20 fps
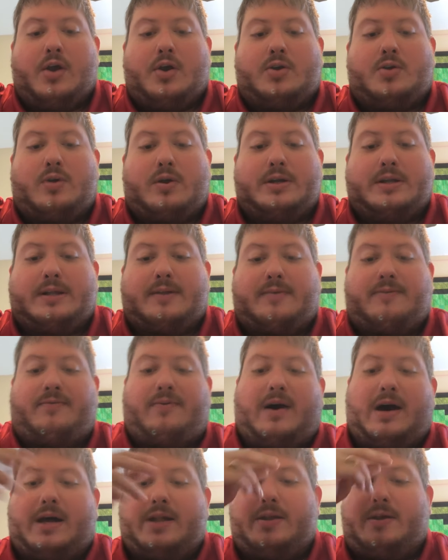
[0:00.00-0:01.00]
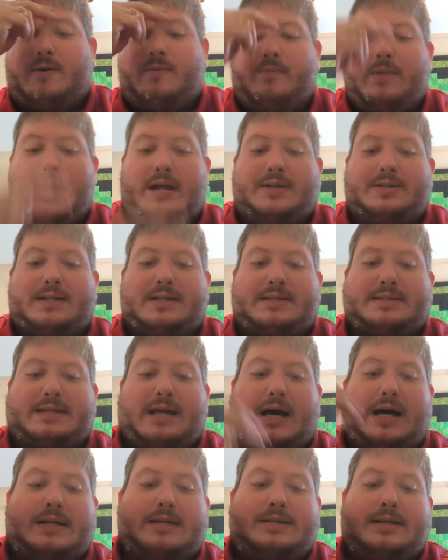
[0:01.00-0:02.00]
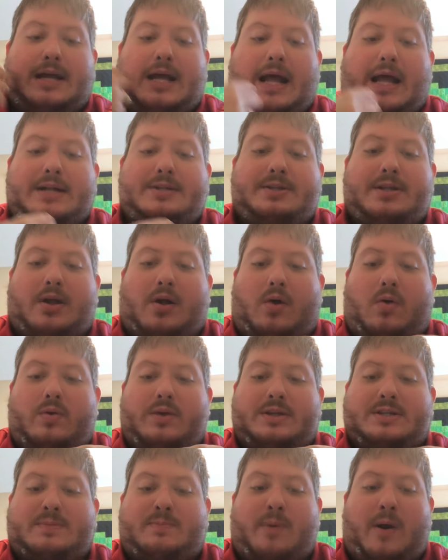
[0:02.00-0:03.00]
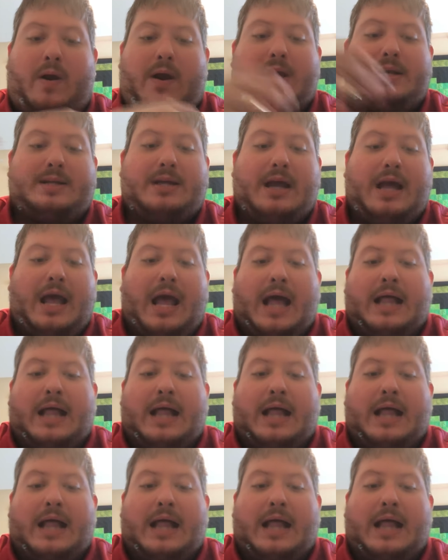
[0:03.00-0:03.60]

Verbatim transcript: Glory to the Father, and to the Son, and to the Holy Spirit.